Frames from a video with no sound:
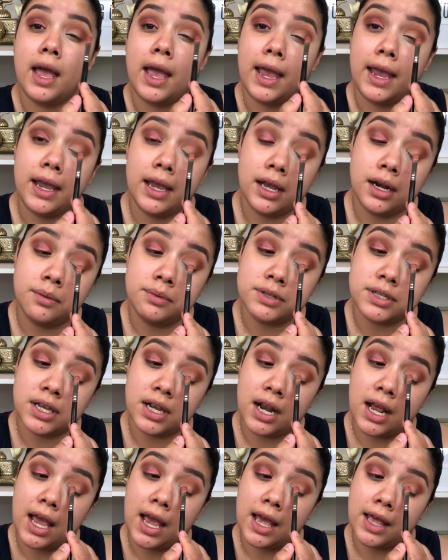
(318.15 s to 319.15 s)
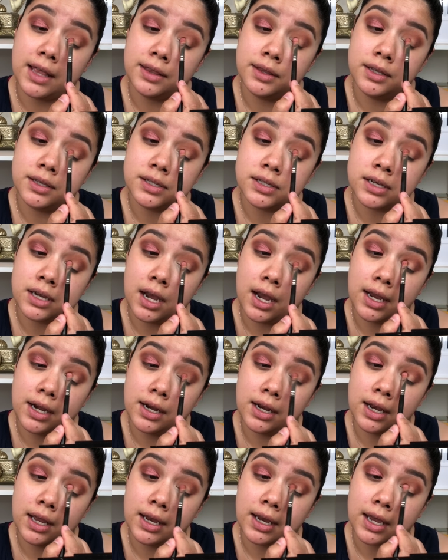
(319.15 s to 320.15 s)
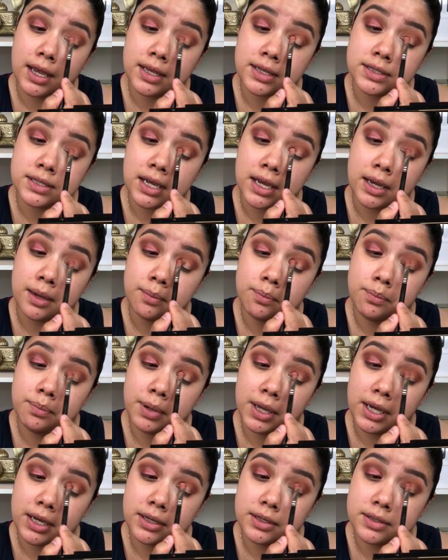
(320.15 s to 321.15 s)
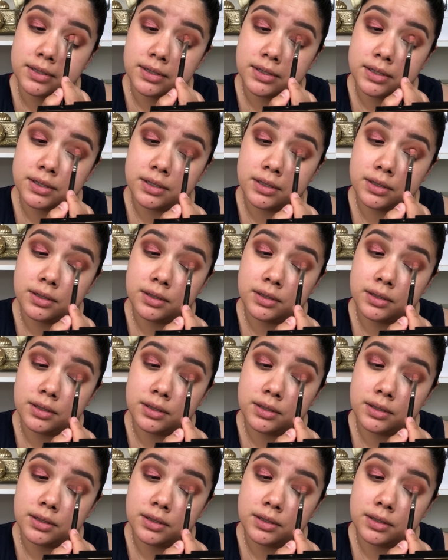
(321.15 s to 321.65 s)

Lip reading: And I'm just going to add this kind of like as a base.